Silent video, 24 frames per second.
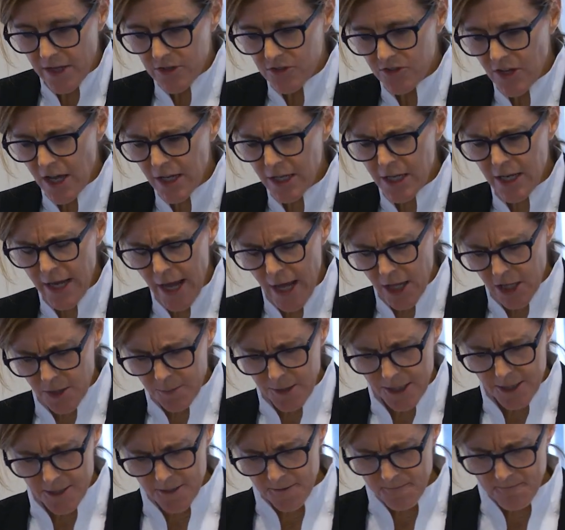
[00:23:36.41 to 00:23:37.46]
A second
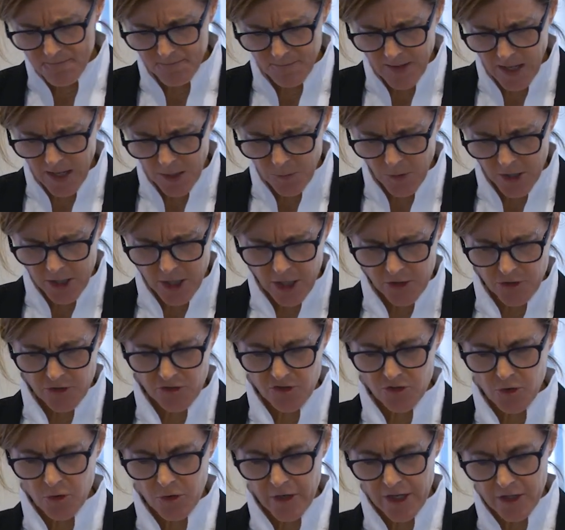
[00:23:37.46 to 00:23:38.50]
element I want to
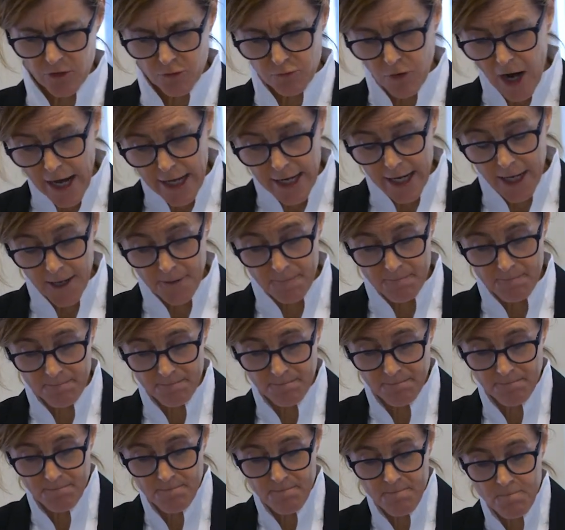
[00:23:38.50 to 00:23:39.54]
underscore is writing.
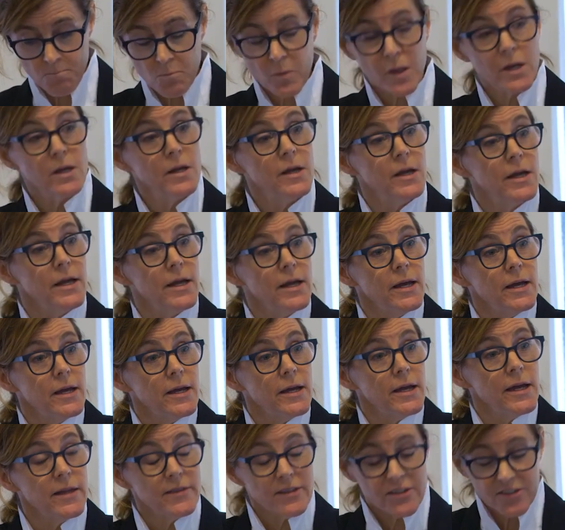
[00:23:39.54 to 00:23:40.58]

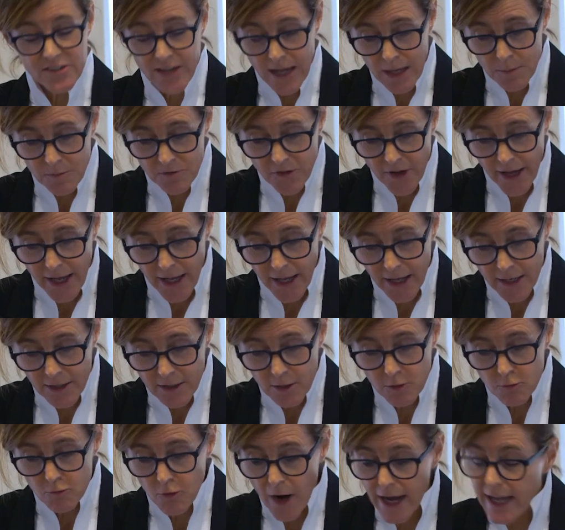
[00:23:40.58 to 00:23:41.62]
In the same
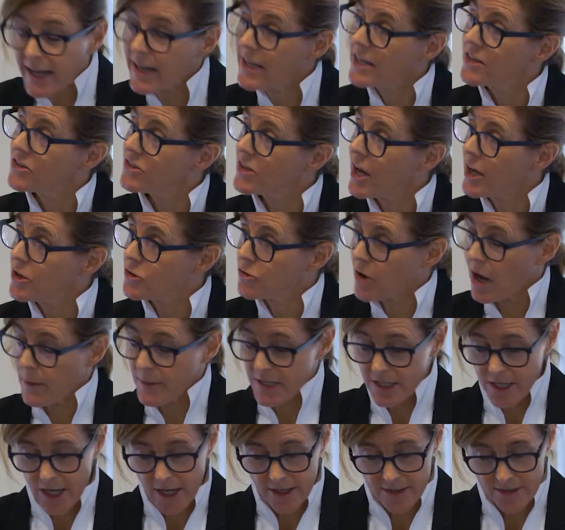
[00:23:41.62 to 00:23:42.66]
vein, writing is not
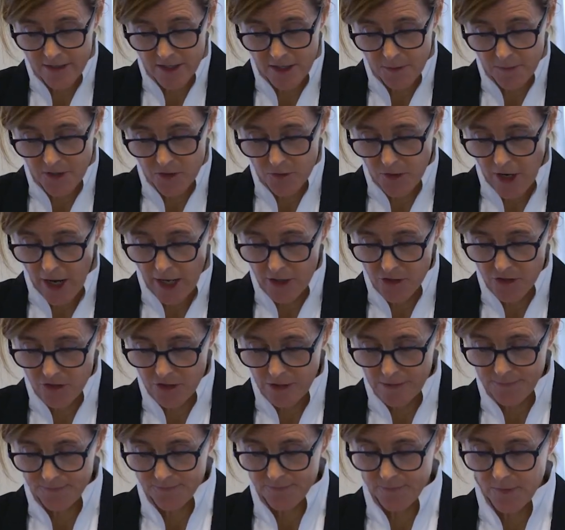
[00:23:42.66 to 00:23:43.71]
dramatized in the
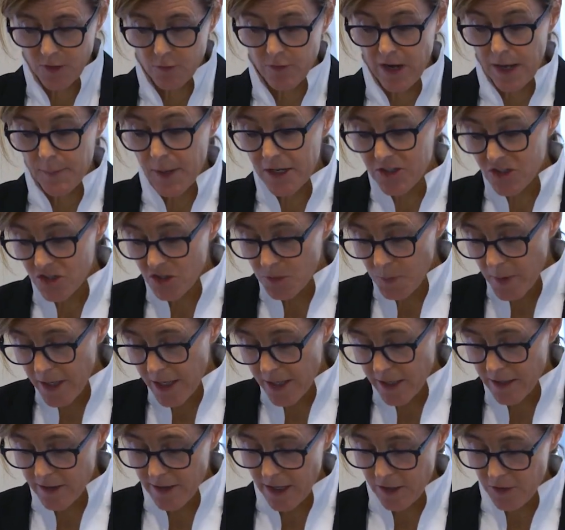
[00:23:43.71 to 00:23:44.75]
Midrash. Rabbis
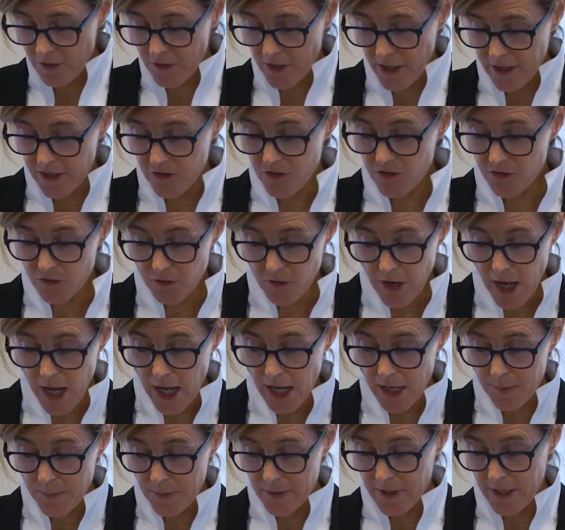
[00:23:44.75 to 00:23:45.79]
speak, they do not
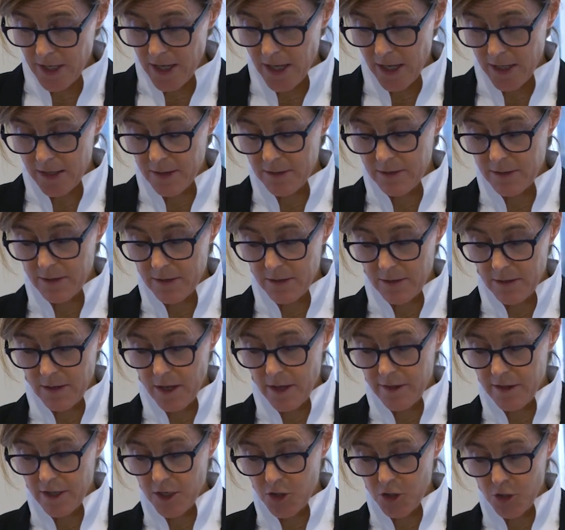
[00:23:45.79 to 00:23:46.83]
inscribe. Again,
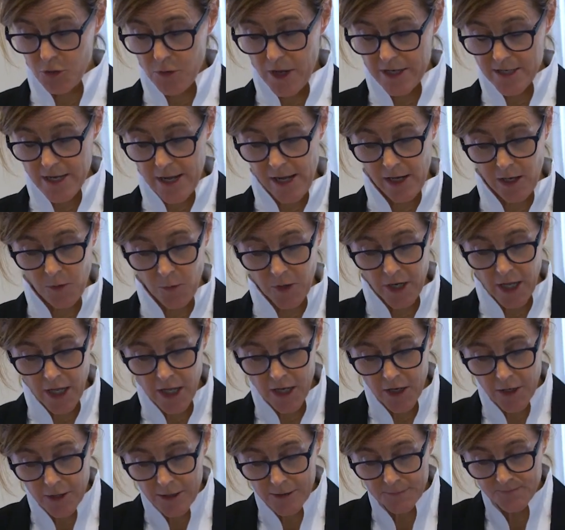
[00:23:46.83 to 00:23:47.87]
nothing new to anyone
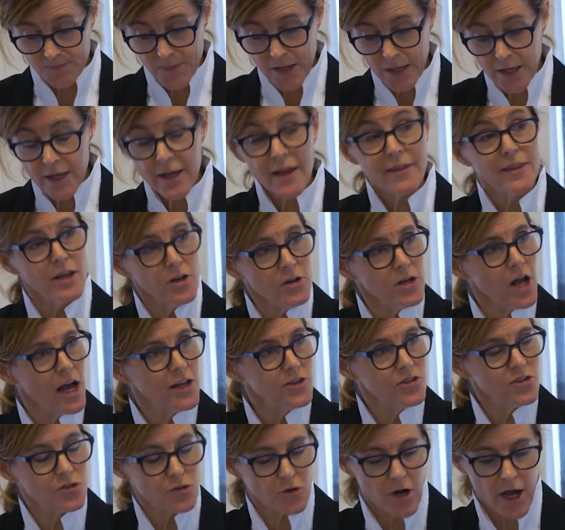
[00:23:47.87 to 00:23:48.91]
here. They're
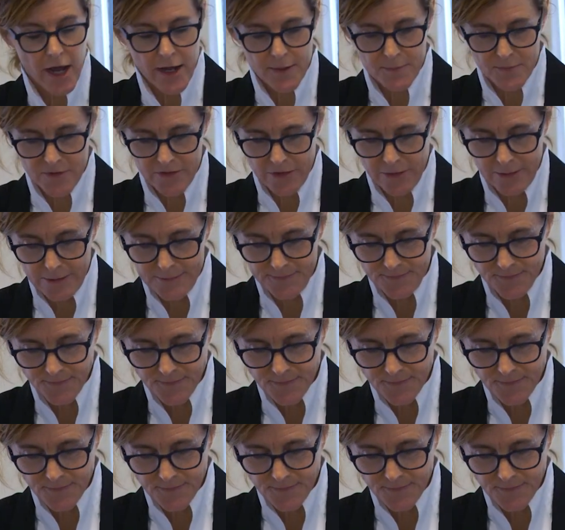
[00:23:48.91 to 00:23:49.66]
not scribes.